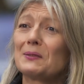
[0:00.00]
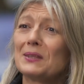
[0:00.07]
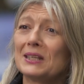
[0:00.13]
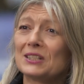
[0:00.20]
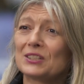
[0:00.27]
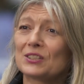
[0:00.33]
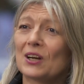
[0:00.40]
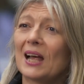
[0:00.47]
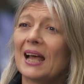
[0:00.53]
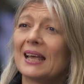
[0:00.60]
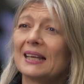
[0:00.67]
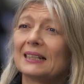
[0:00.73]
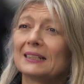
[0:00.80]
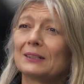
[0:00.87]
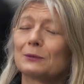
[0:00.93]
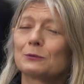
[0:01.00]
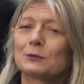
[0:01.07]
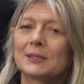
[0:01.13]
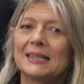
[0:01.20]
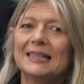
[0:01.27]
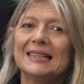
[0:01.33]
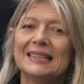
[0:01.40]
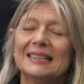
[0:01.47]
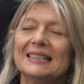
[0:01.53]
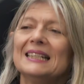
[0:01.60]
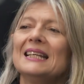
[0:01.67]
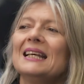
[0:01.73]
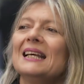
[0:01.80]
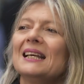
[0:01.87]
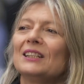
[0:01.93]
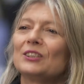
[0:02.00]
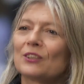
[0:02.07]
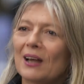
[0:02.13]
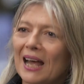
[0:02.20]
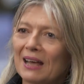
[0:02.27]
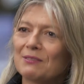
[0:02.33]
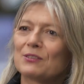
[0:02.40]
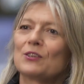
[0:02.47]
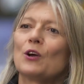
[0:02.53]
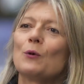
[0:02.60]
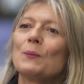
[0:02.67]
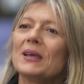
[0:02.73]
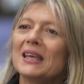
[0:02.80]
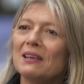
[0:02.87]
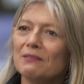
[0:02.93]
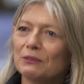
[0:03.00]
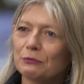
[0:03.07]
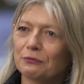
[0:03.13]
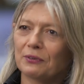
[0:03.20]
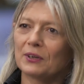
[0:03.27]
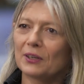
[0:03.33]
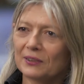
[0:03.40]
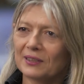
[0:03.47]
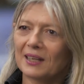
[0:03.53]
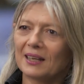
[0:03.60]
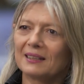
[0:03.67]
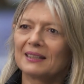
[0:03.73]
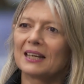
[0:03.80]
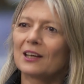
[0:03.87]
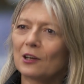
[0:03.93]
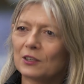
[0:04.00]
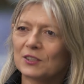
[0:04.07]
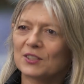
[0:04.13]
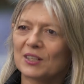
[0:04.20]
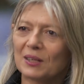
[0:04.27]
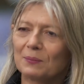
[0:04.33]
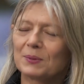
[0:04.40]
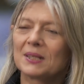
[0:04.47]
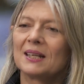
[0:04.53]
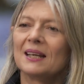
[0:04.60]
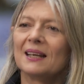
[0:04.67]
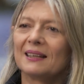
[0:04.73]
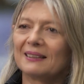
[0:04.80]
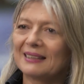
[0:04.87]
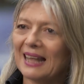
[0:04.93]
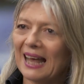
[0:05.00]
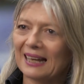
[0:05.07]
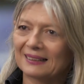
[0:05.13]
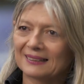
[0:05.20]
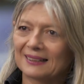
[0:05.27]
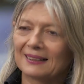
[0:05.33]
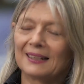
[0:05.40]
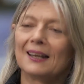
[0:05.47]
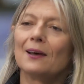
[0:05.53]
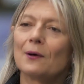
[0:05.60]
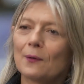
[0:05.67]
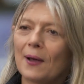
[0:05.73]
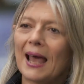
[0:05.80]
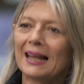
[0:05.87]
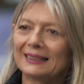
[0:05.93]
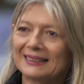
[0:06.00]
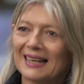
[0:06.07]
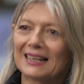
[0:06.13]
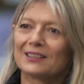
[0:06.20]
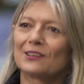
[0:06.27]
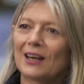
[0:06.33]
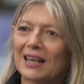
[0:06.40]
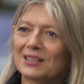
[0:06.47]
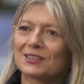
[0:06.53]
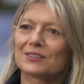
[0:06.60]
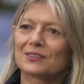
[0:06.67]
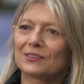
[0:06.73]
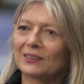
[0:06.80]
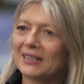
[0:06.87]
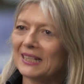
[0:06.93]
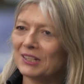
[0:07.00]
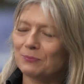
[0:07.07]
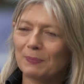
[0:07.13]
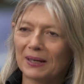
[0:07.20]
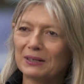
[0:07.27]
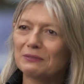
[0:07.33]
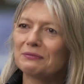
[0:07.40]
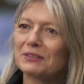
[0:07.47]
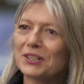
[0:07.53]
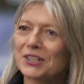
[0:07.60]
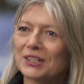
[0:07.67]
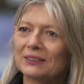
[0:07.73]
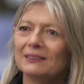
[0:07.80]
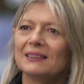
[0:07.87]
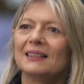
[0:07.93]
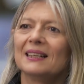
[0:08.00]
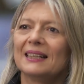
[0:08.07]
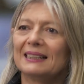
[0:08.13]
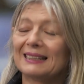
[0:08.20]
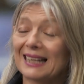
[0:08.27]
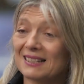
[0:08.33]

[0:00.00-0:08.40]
this trial really drives home even further the concept that low LDL cholesterol is beneficial. It